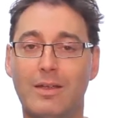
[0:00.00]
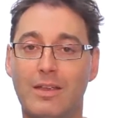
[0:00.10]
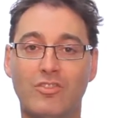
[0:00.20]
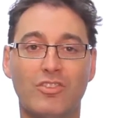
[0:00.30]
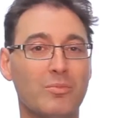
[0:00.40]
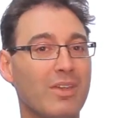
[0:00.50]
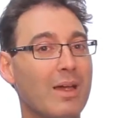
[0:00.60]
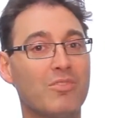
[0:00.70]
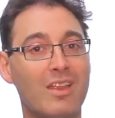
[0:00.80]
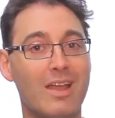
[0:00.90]
and
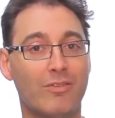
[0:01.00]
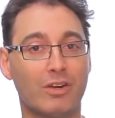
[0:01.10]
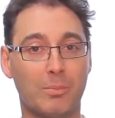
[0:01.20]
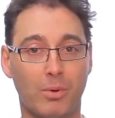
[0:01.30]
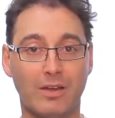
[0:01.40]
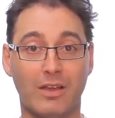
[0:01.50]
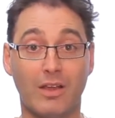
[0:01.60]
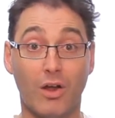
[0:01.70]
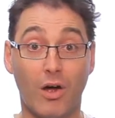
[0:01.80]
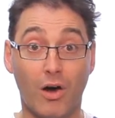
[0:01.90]
sometimes they never get pregnant
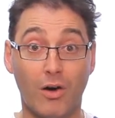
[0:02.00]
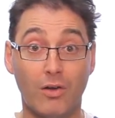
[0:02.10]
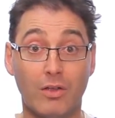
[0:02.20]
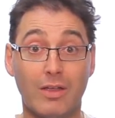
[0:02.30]
at all.